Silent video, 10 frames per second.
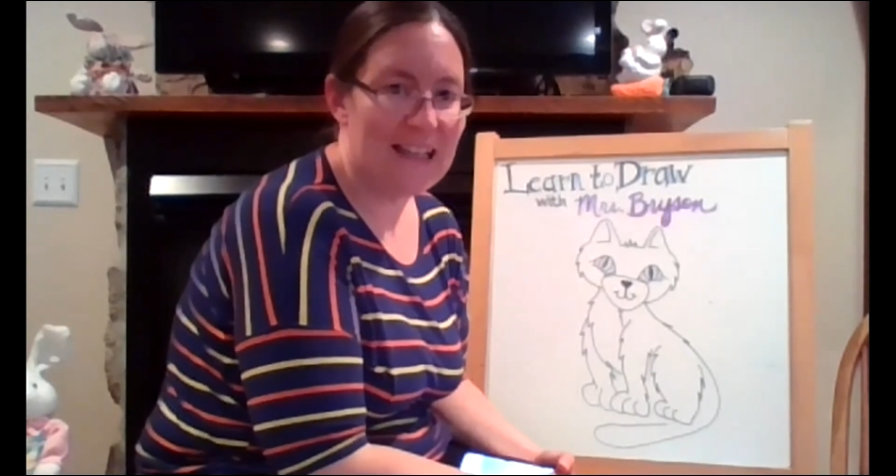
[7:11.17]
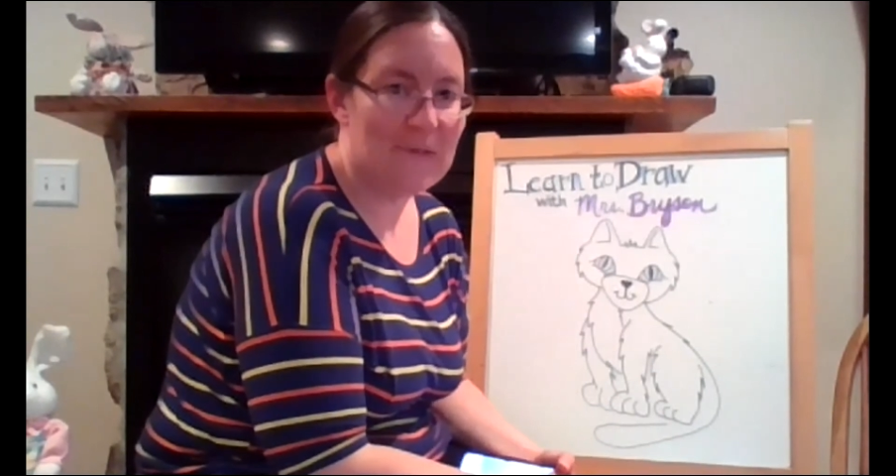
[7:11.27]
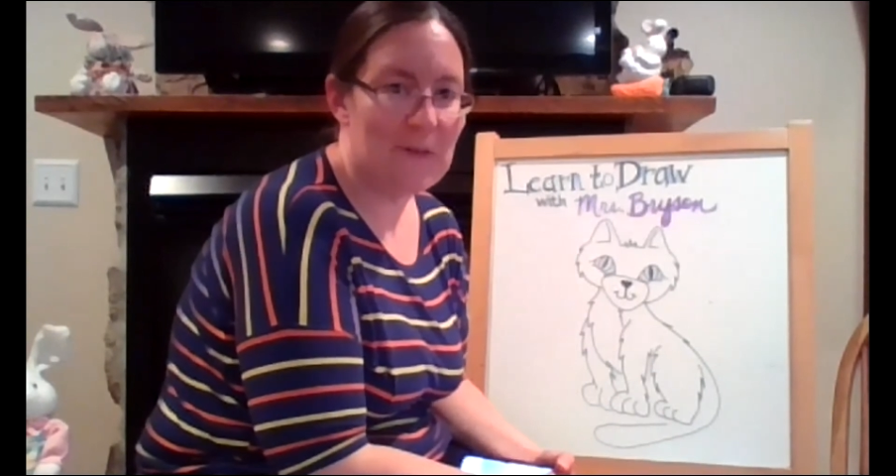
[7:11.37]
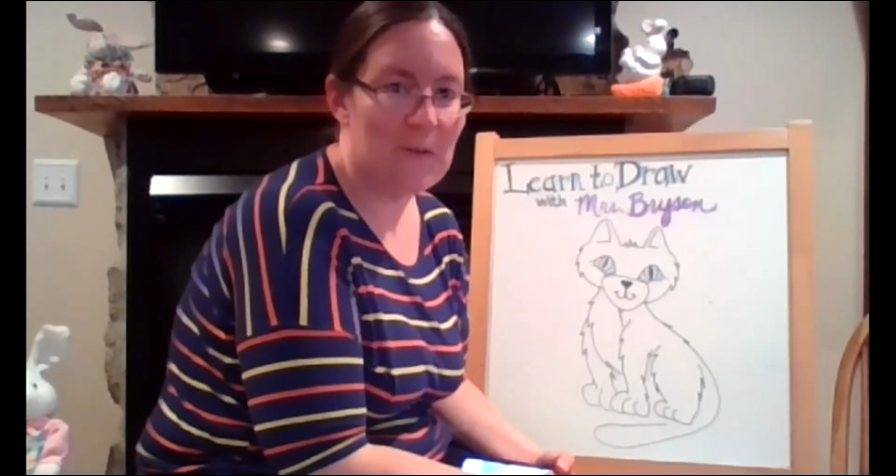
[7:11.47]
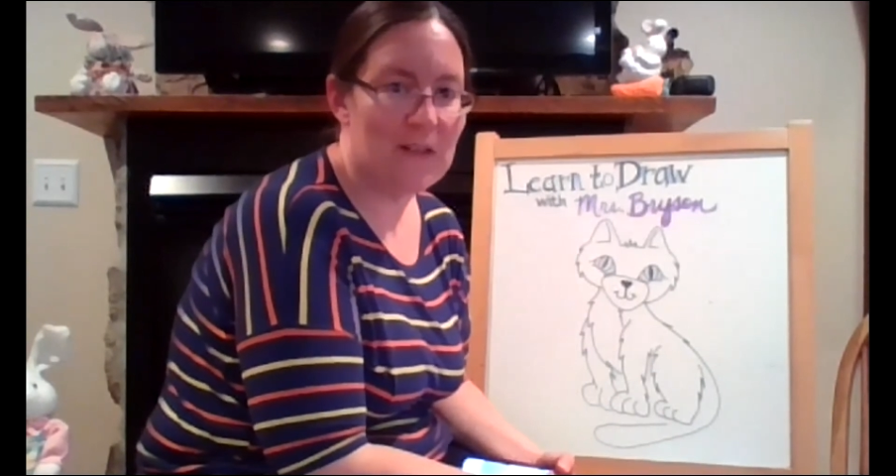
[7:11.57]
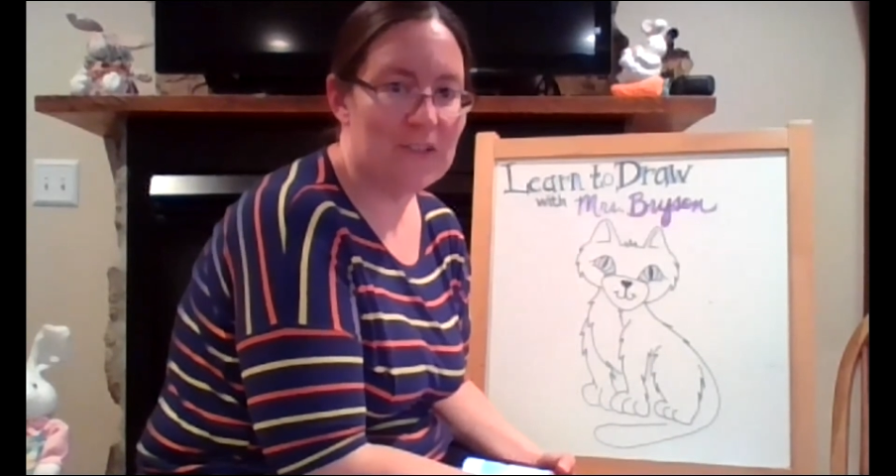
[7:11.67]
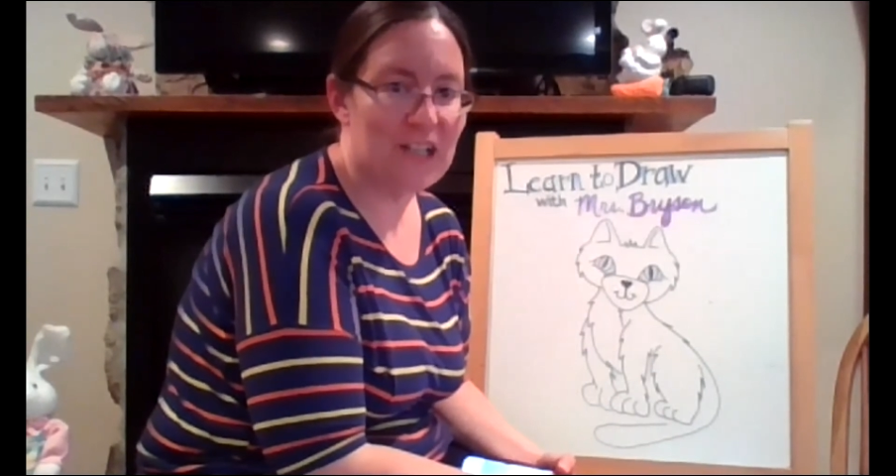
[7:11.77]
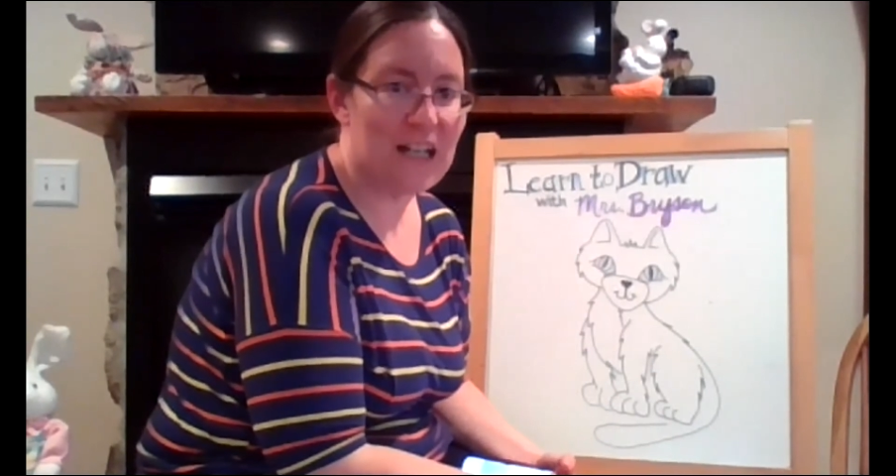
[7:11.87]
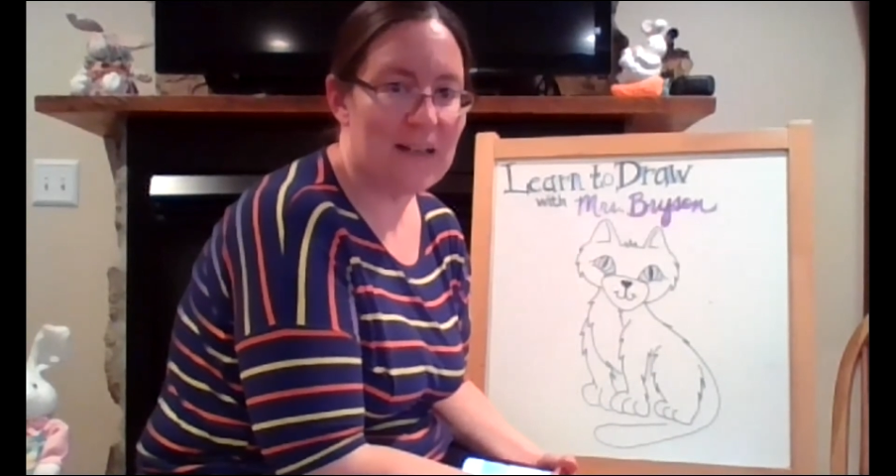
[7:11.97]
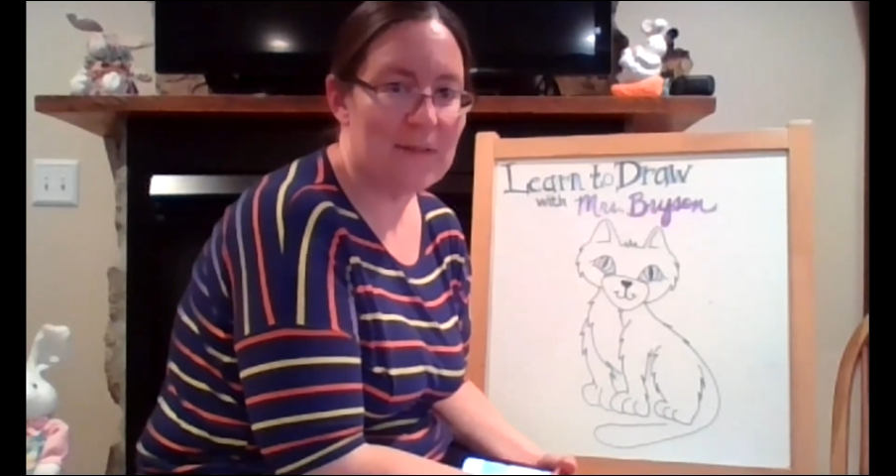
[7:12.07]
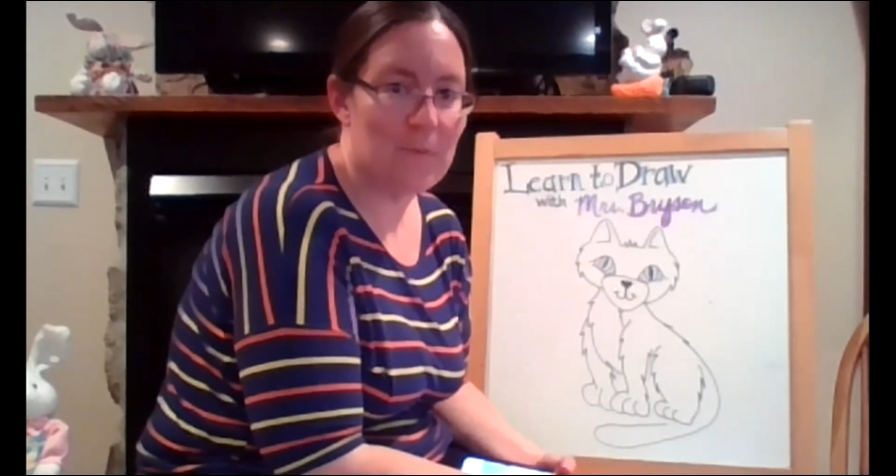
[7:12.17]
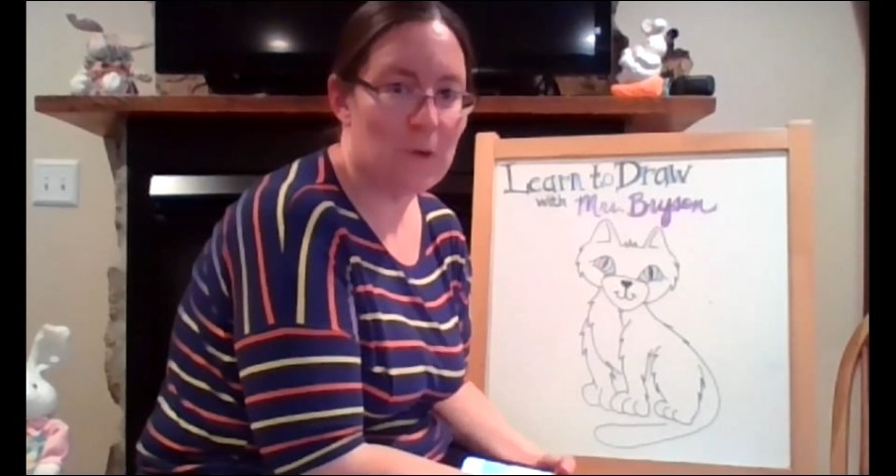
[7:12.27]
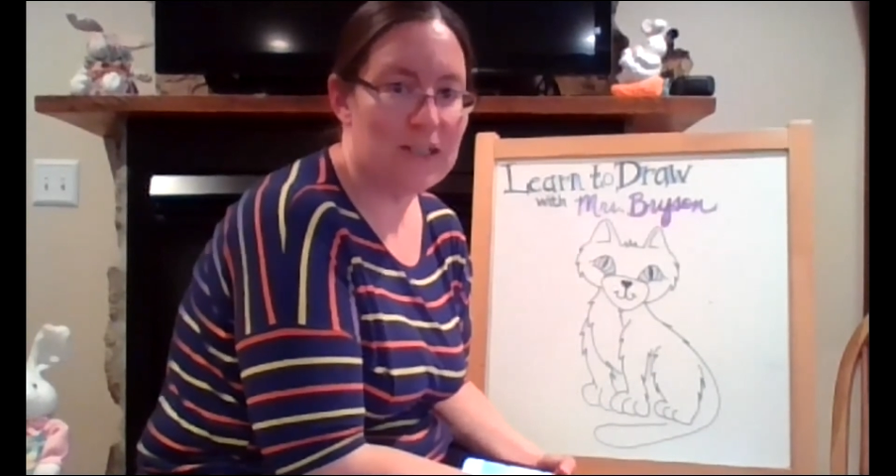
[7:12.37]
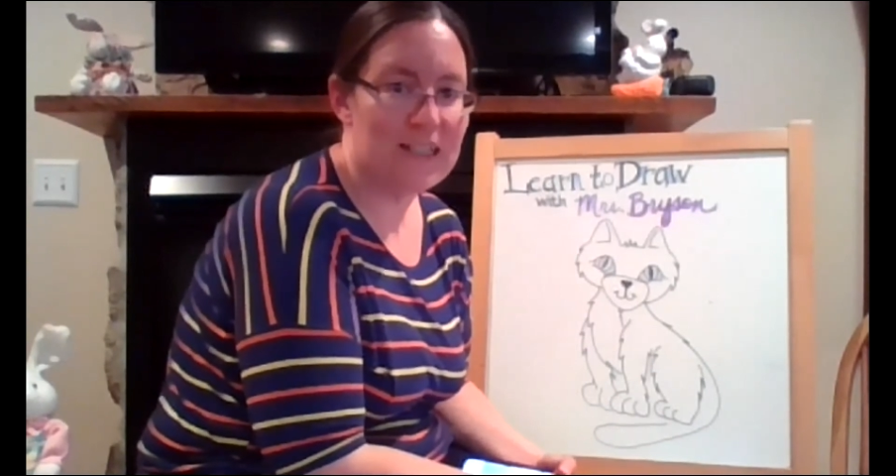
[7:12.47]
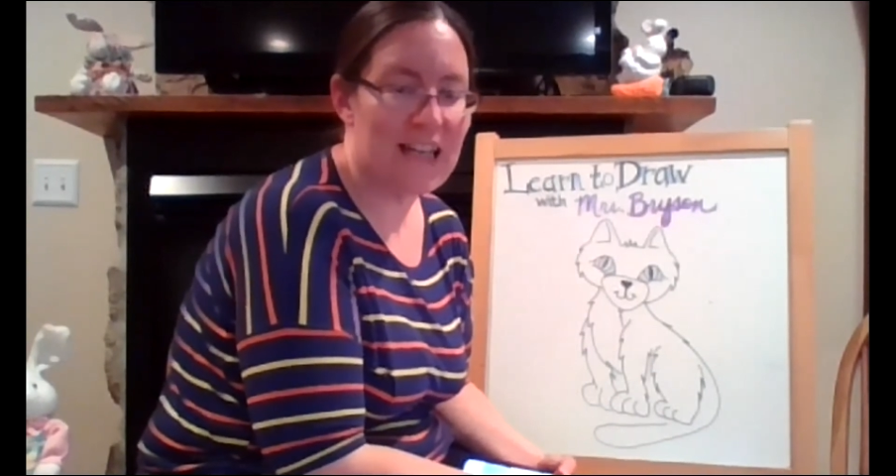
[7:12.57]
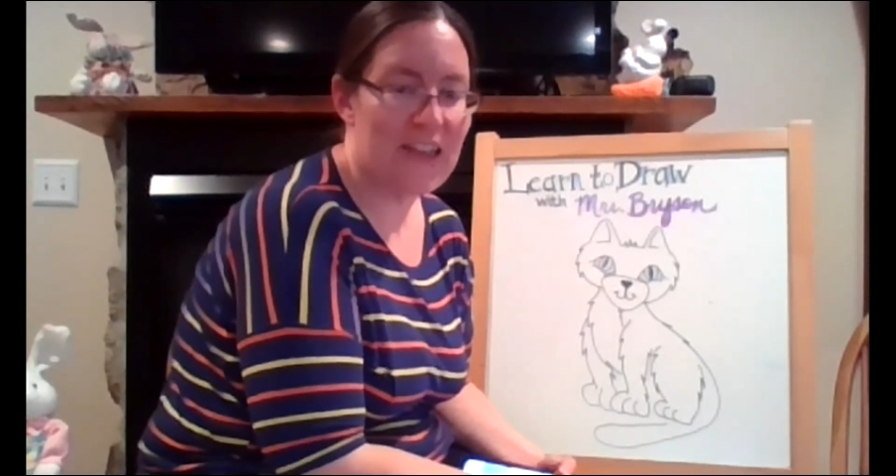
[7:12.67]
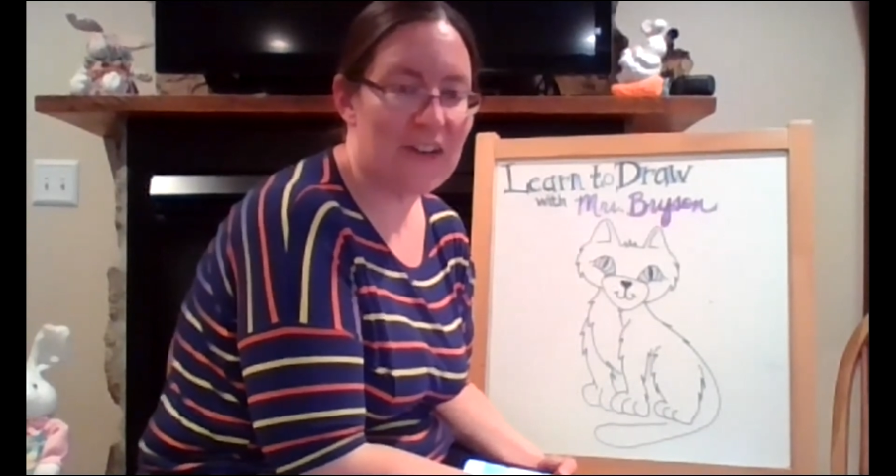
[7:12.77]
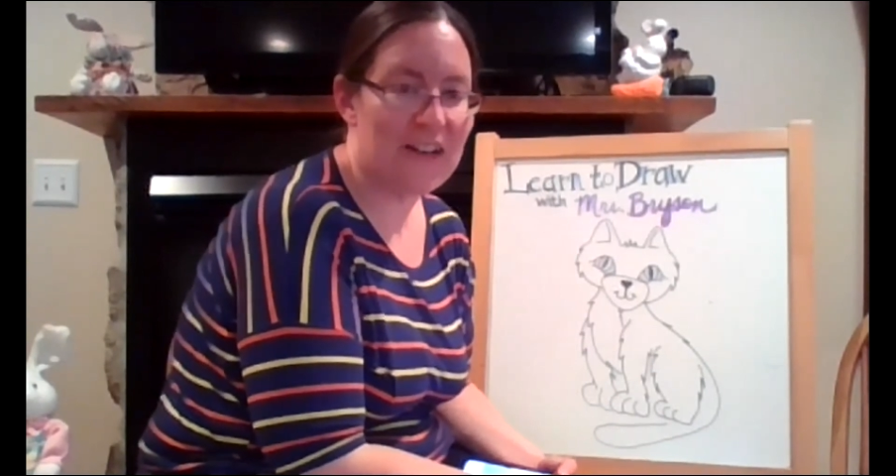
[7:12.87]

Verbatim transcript: and we will draw more together